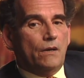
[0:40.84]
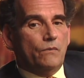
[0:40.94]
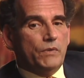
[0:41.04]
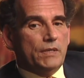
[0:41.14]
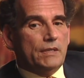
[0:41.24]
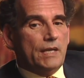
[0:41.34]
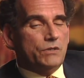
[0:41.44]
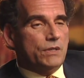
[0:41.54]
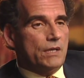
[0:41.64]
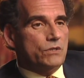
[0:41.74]
within an
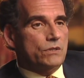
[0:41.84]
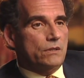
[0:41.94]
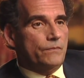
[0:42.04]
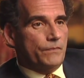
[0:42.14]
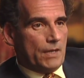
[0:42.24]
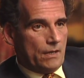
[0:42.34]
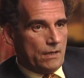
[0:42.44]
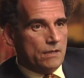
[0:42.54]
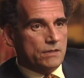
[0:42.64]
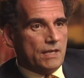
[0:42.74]
educational
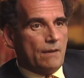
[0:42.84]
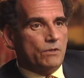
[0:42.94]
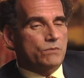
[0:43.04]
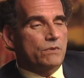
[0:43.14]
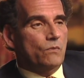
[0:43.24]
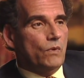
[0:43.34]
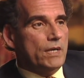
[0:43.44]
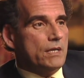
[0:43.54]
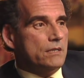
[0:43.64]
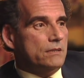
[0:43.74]
establishment what
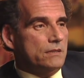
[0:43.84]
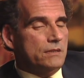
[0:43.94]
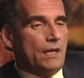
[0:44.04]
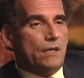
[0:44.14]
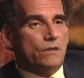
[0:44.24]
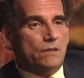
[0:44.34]
is the standard,